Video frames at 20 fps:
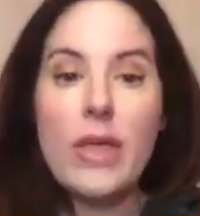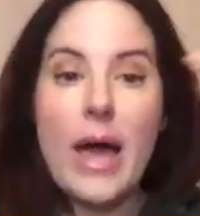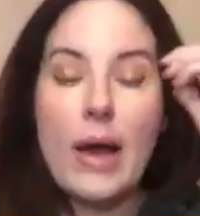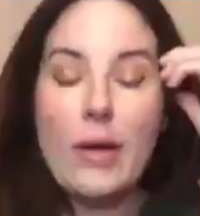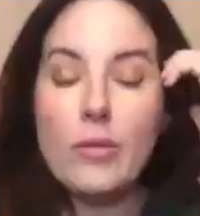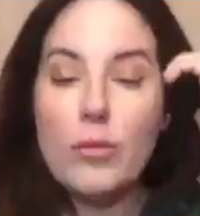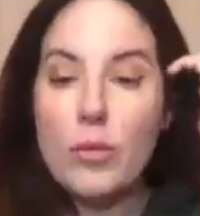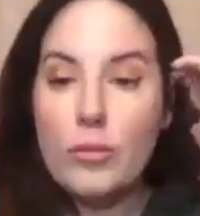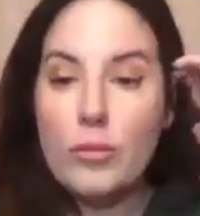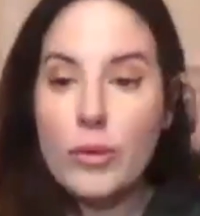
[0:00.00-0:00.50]

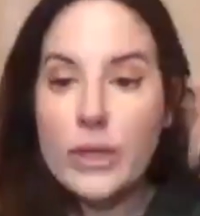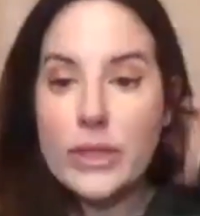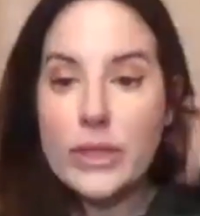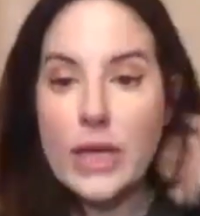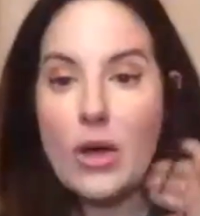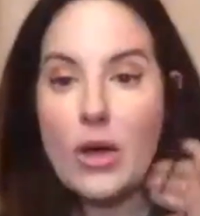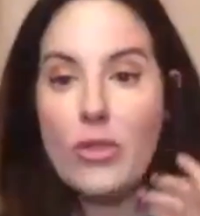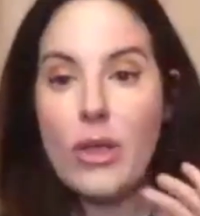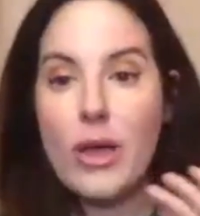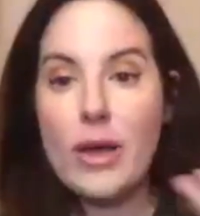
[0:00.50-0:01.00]
that when
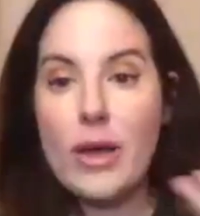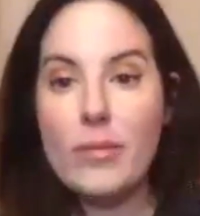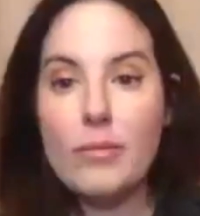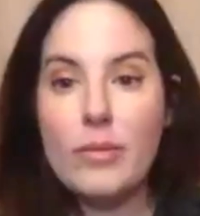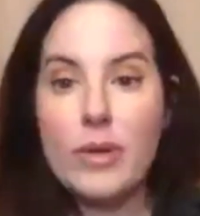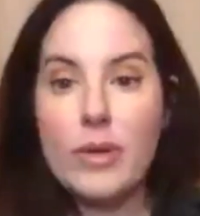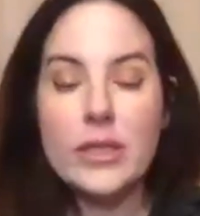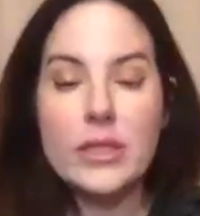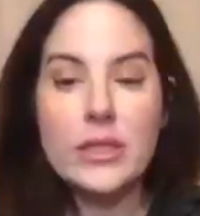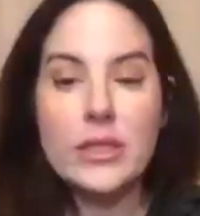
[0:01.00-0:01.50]
we tell
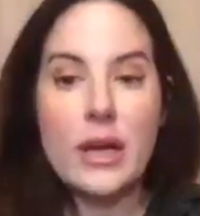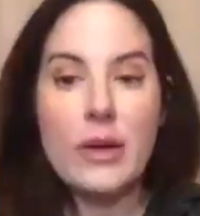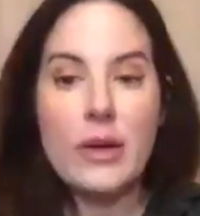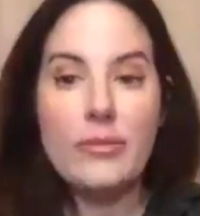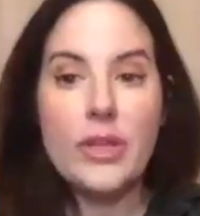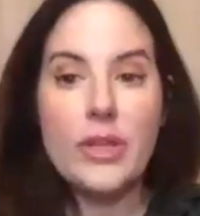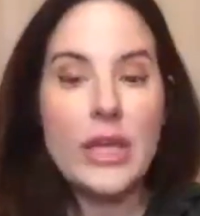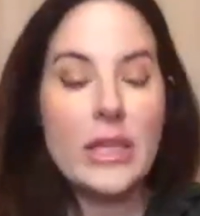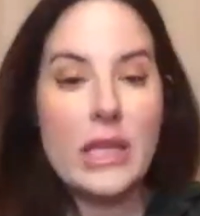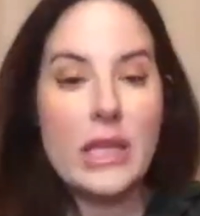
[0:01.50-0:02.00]
them
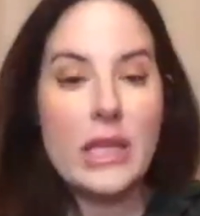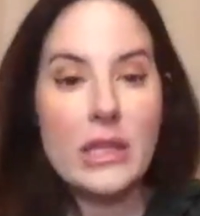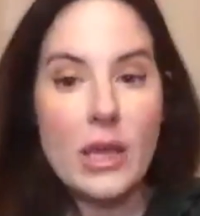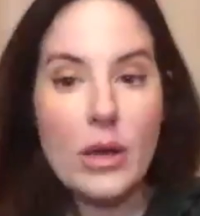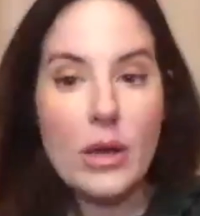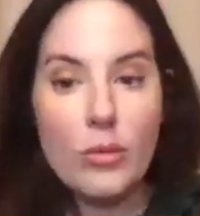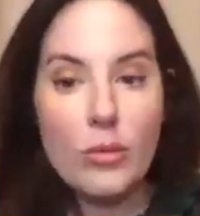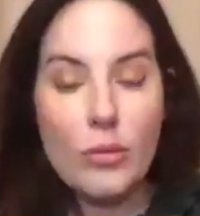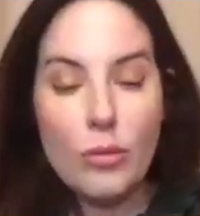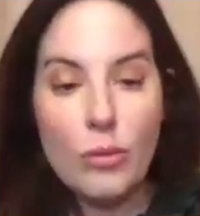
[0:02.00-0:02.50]
stuff, they
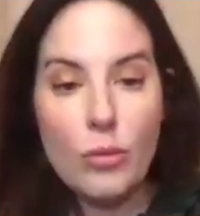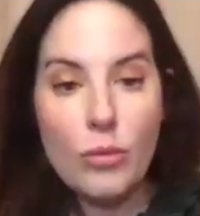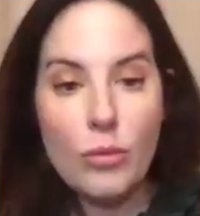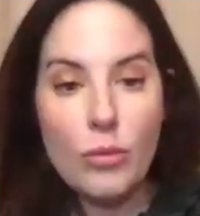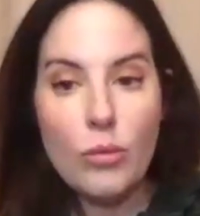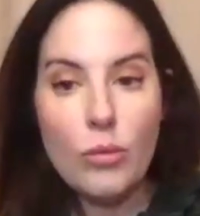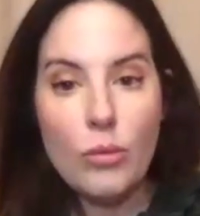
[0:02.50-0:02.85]
think that